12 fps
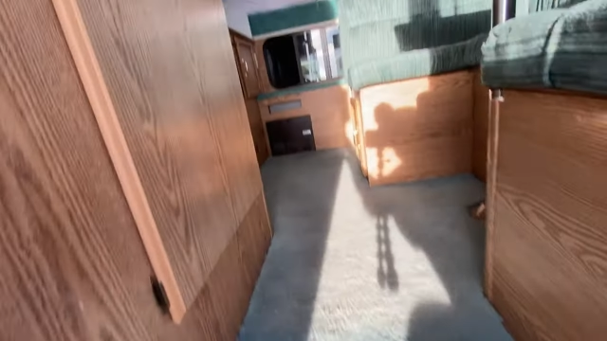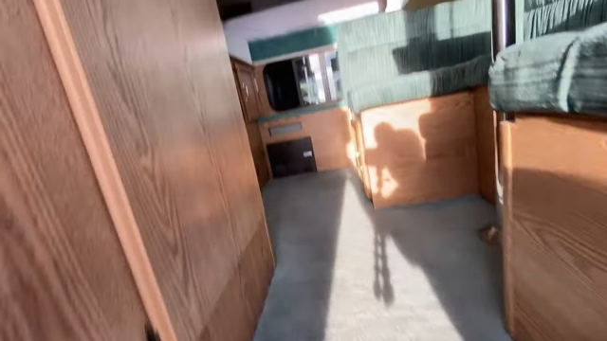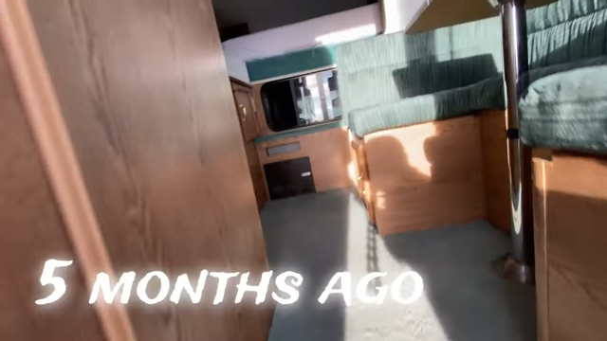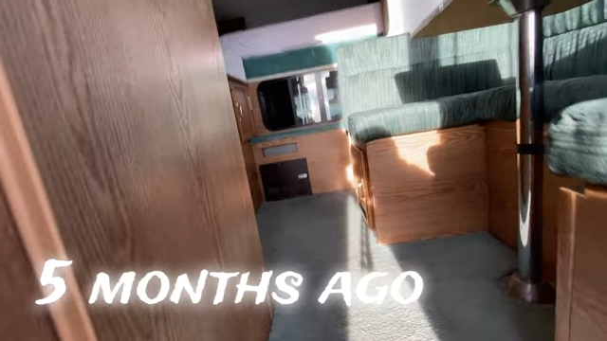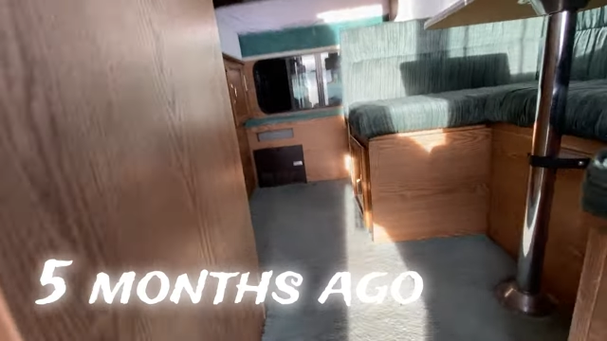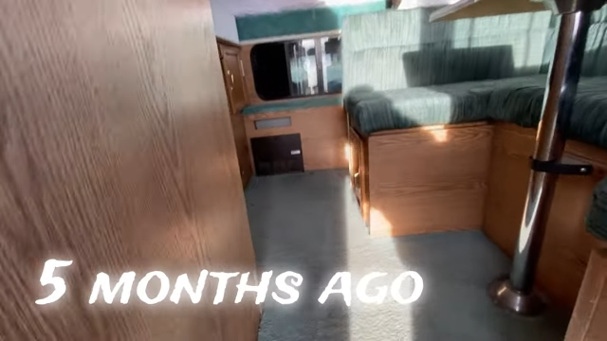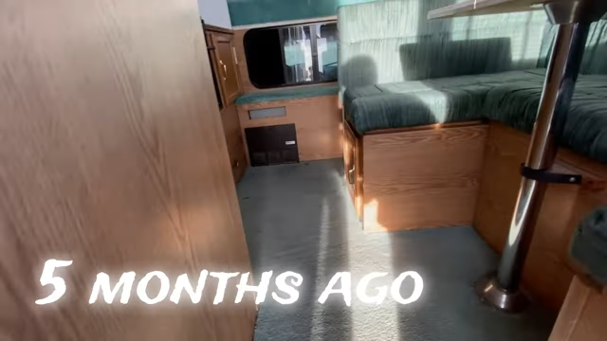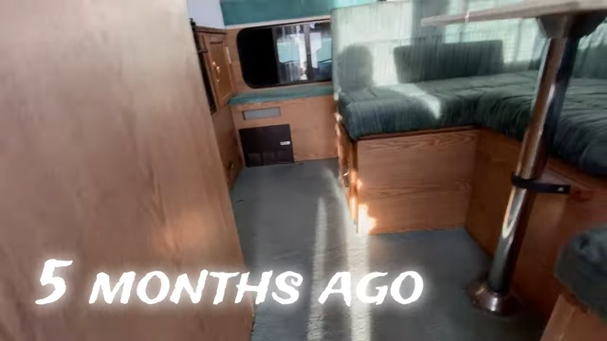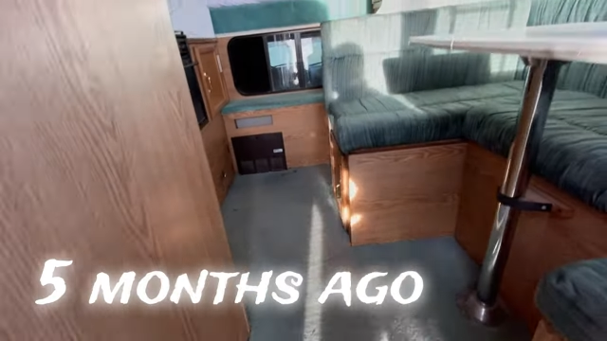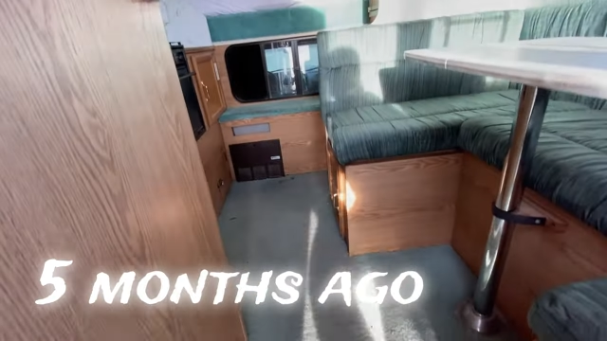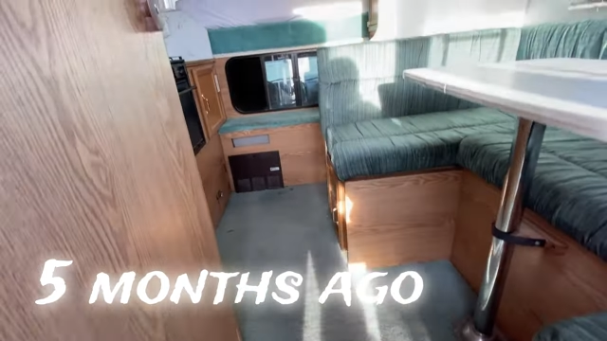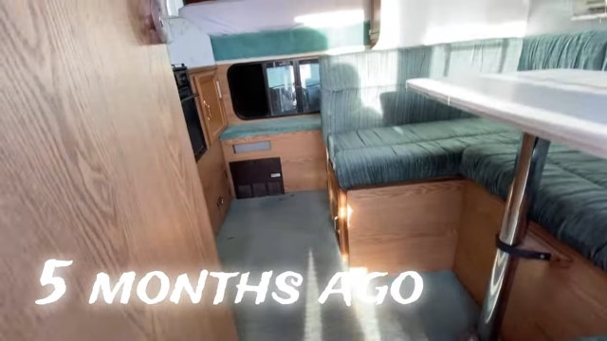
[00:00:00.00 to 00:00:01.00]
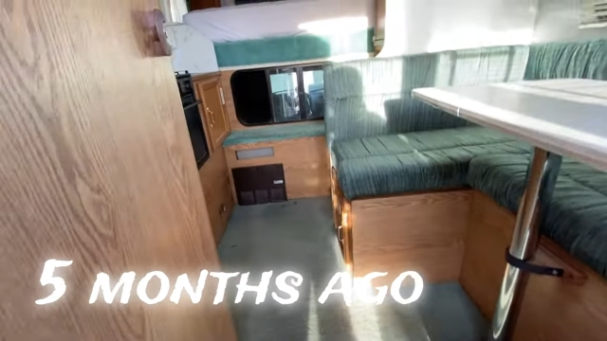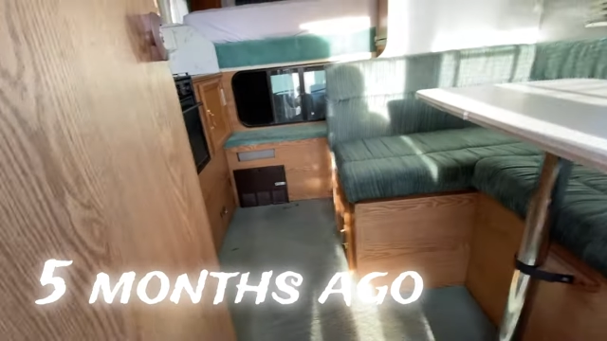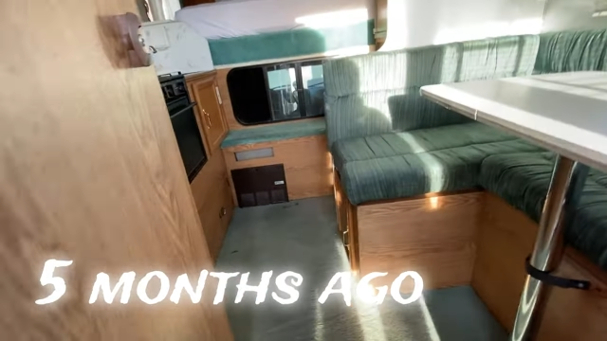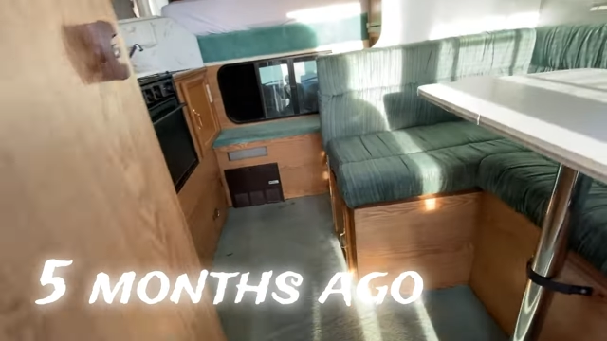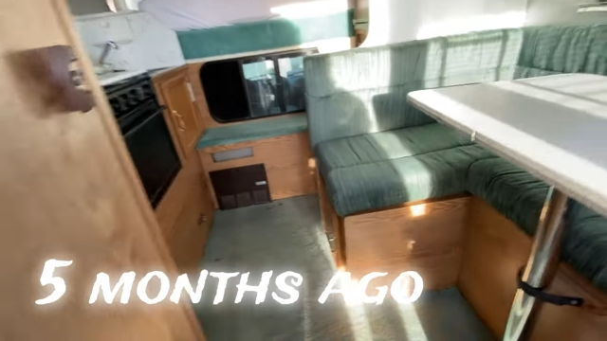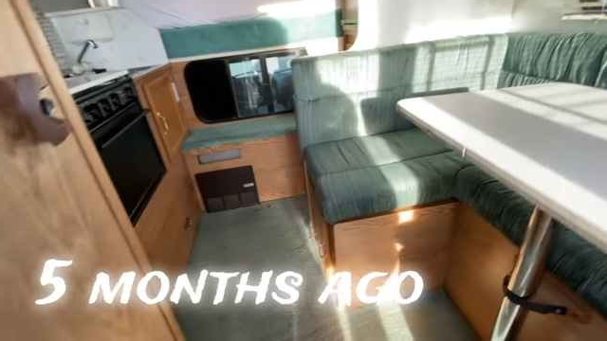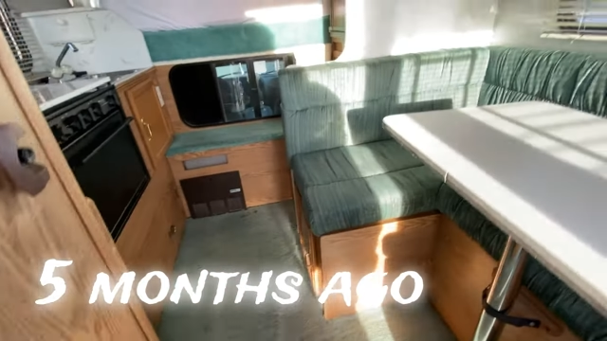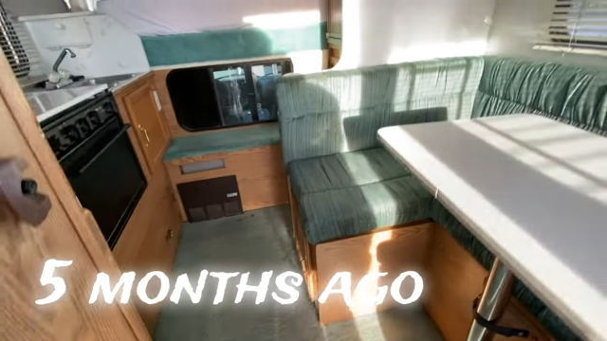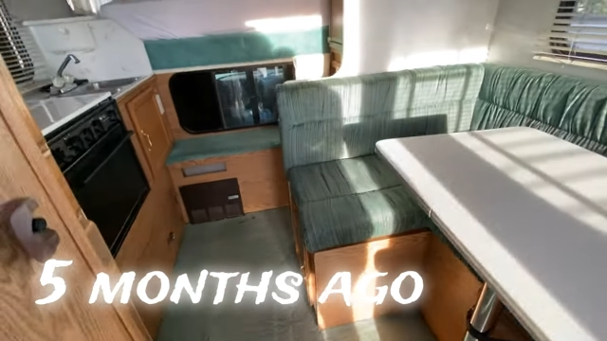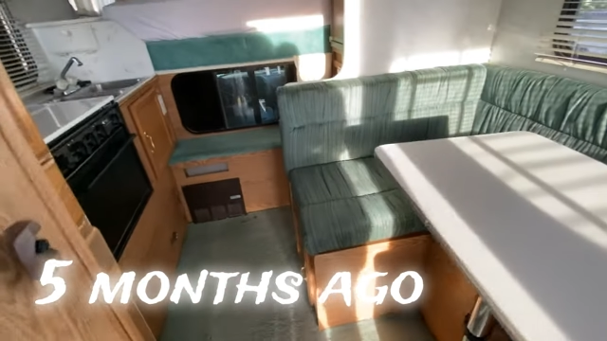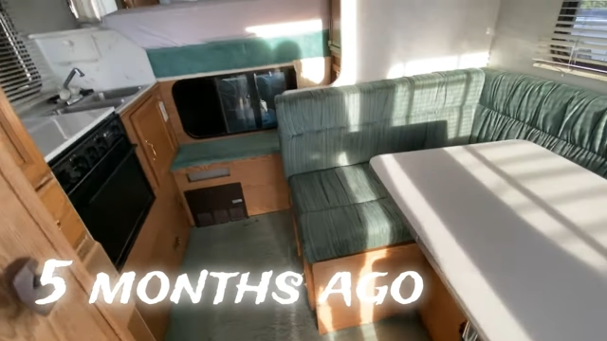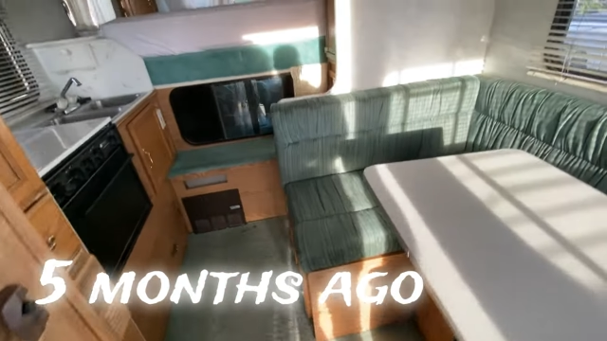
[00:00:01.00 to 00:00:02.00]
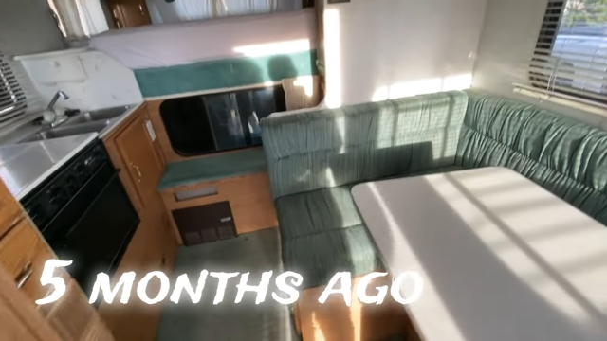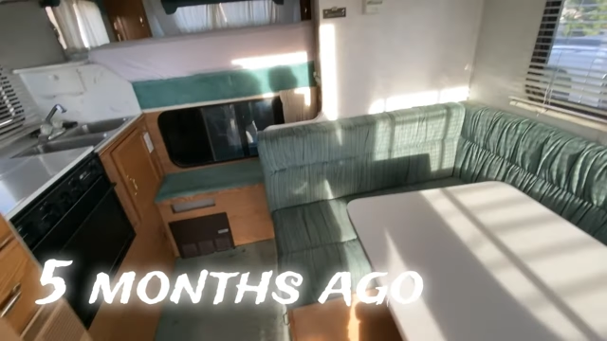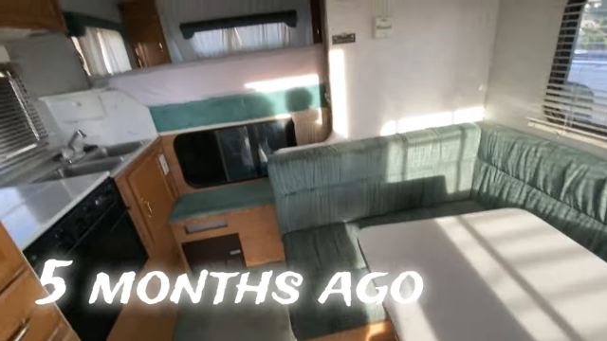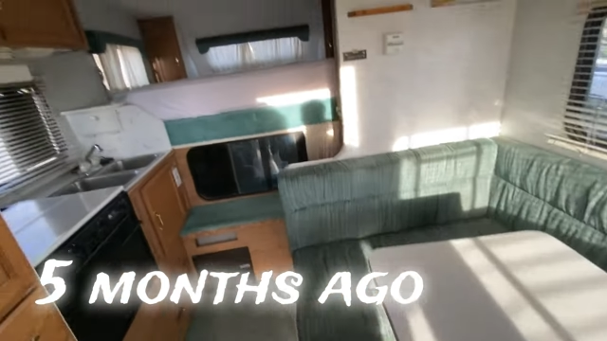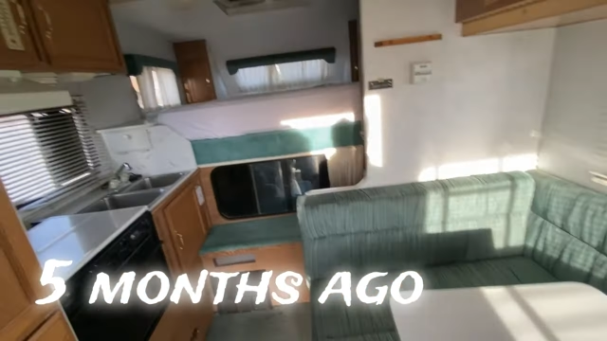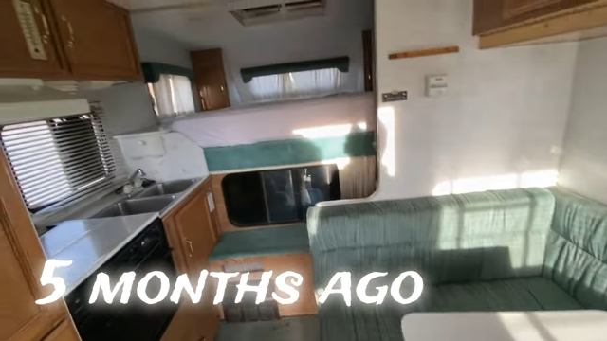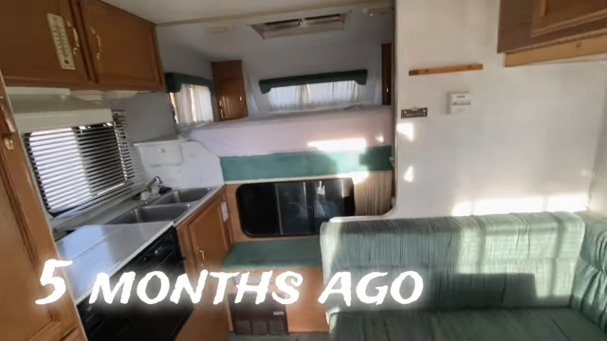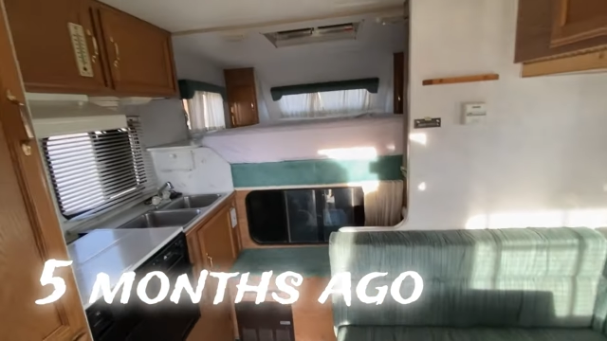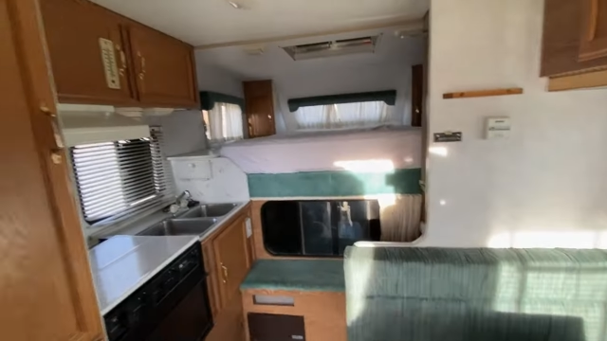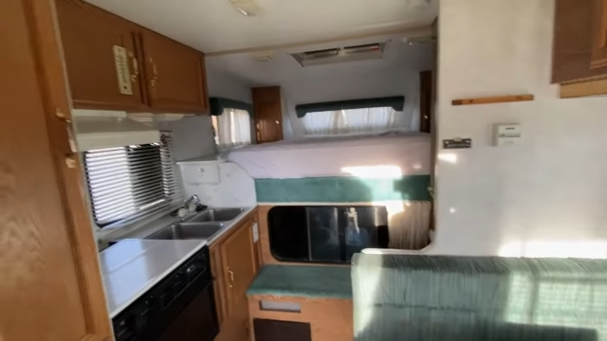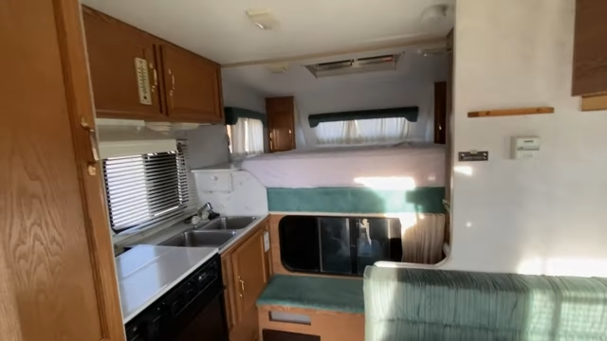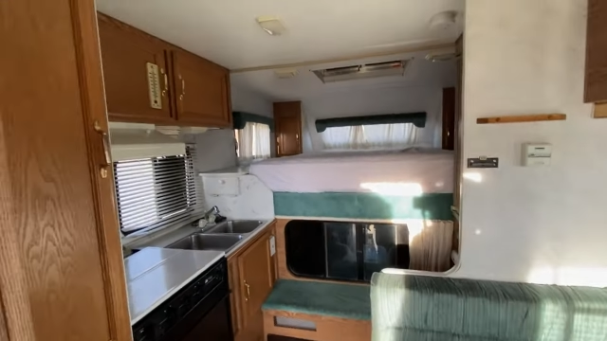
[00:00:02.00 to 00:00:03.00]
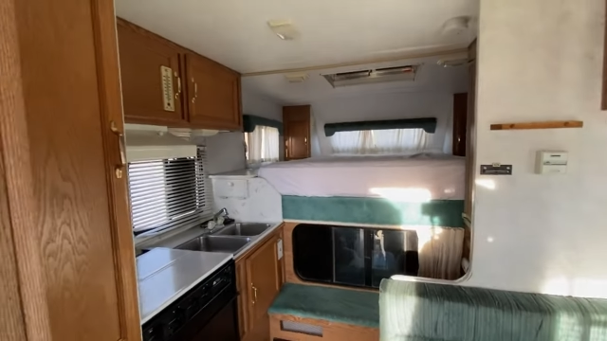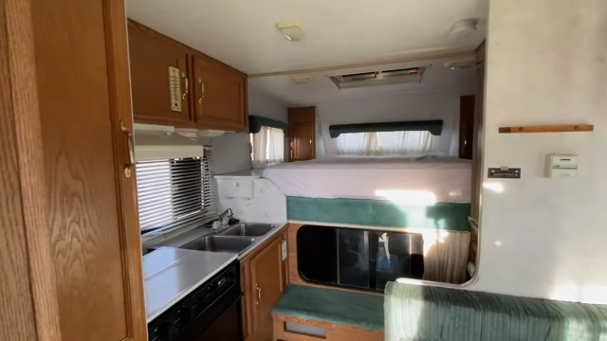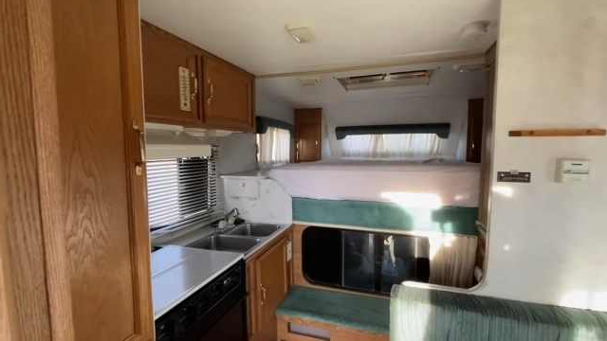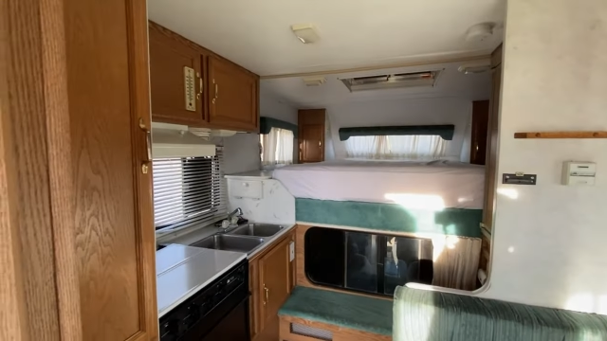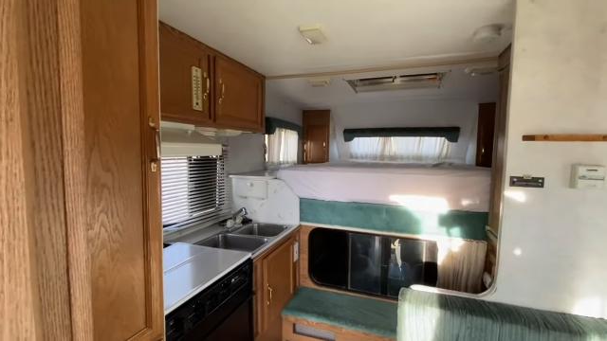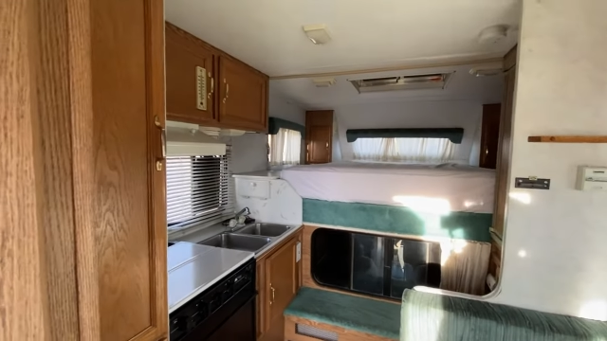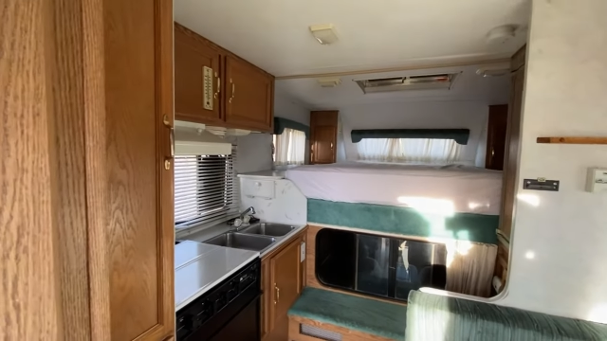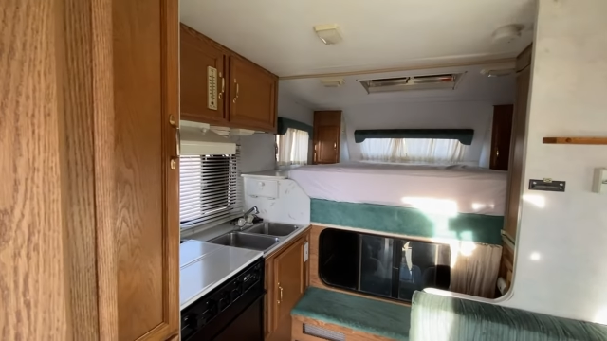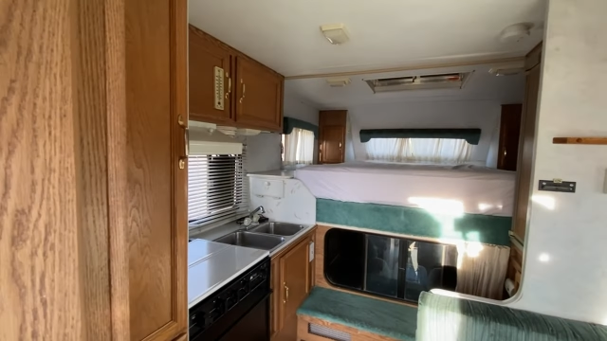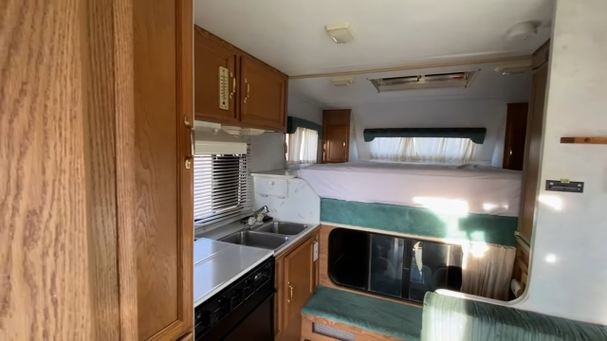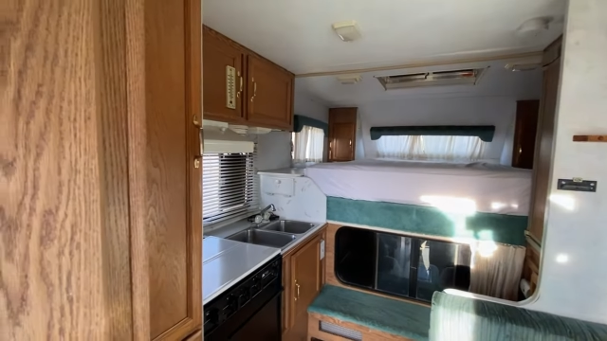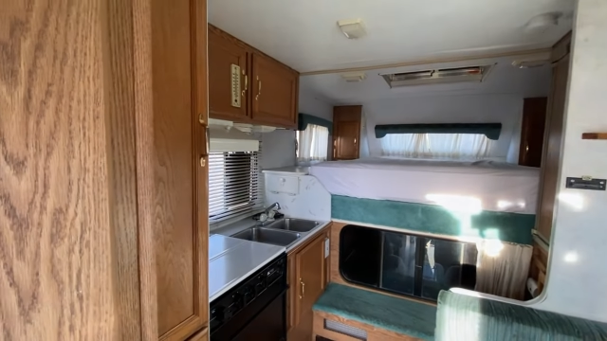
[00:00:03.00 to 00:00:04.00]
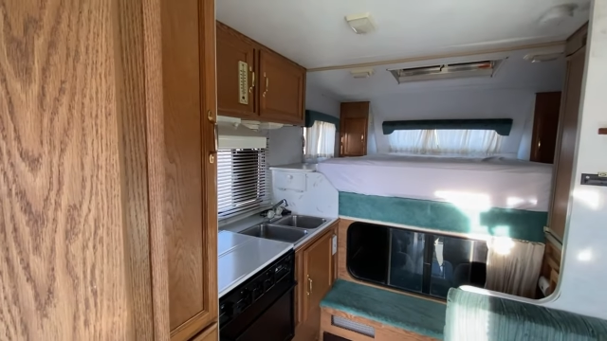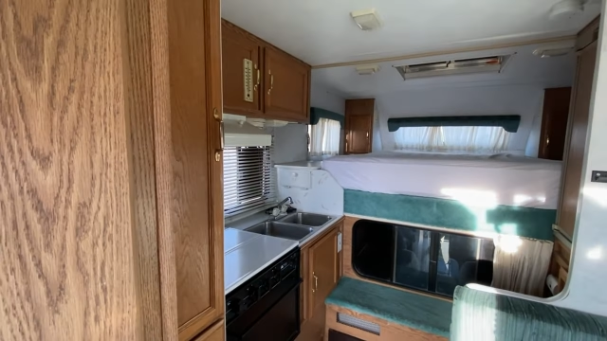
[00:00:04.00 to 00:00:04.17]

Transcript: (no speaker visible)